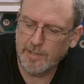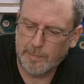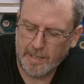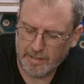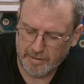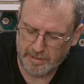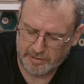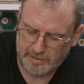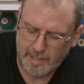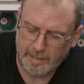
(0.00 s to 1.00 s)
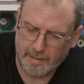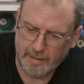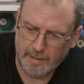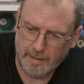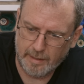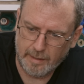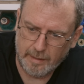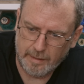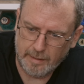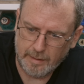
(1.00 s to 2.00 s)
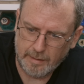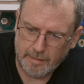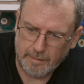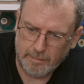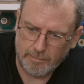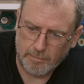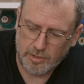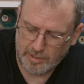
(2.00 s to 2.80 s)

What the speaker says: as speaker on a stick. The